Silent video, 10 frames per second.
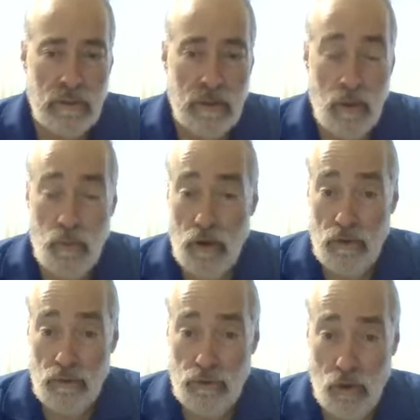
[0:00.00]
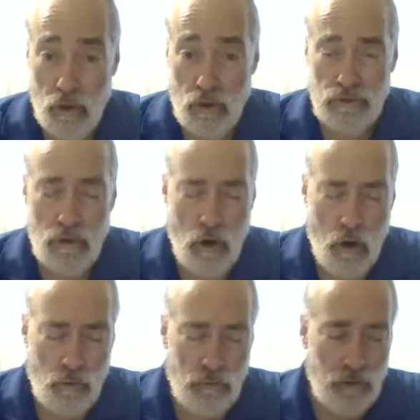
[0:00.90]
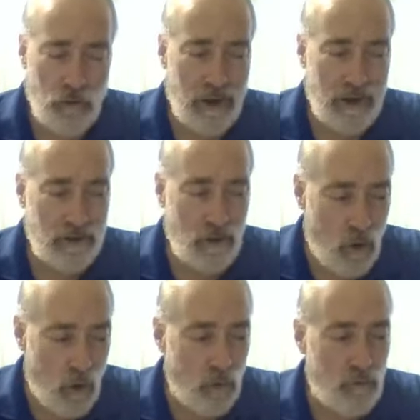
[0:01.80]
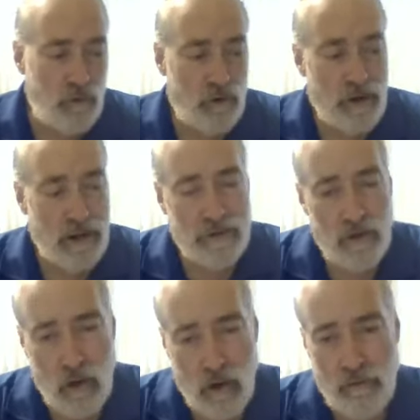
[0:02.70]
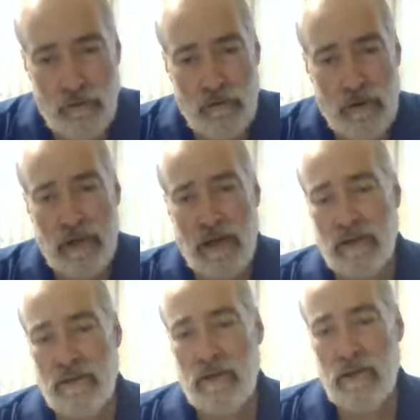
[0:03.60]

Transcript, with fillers: And we're told over and over and over again,